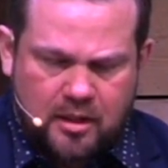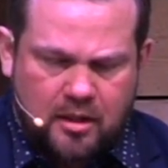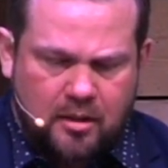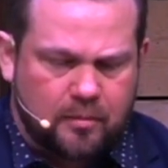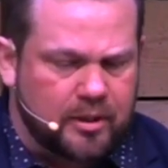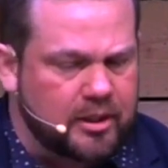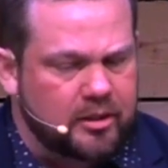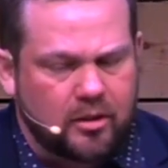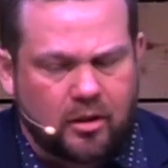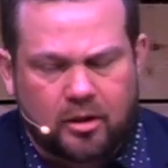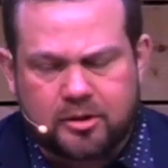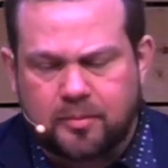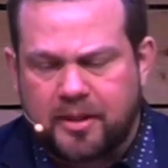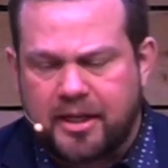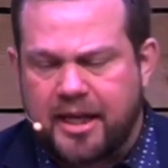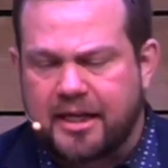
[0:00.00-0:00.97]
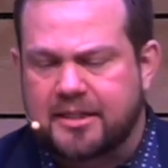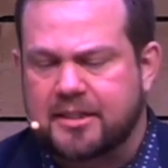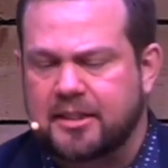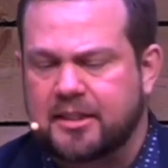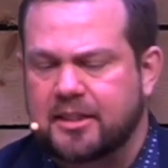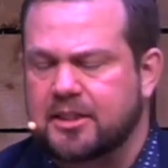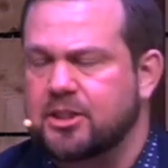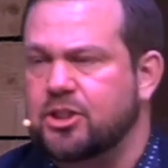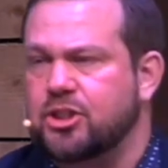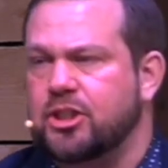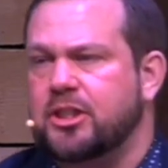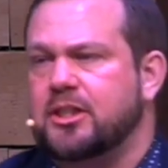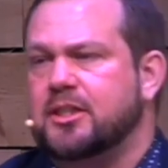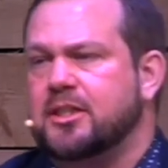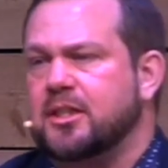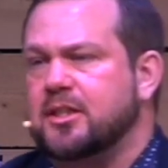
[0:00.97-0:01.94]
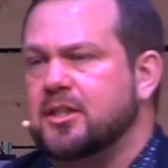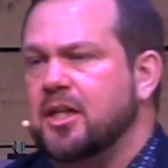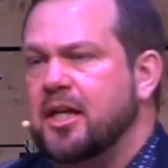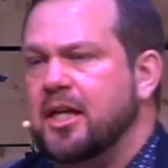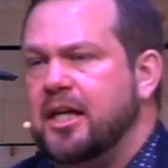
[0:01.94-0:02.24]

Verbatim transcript: But in the ultimate exodus, Jesus,